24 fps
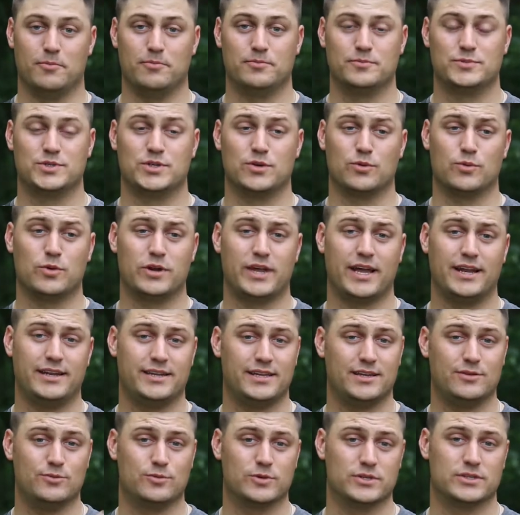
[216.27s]
So what I
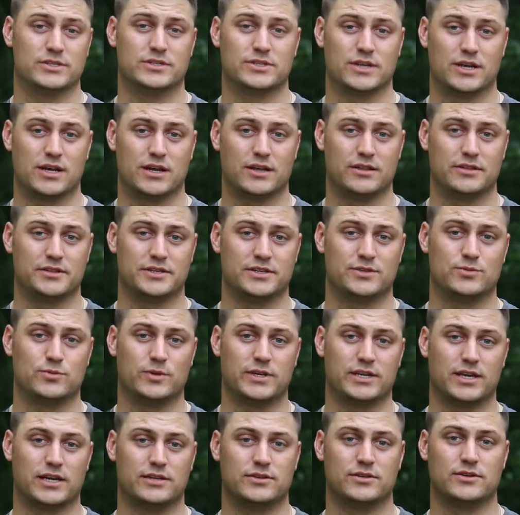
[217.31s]
did was this
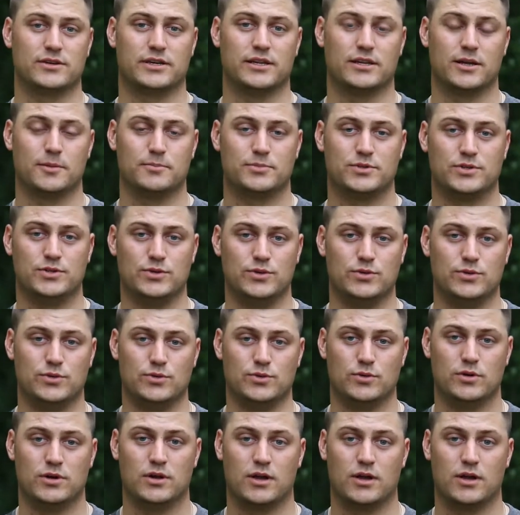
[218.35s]
week I took it up to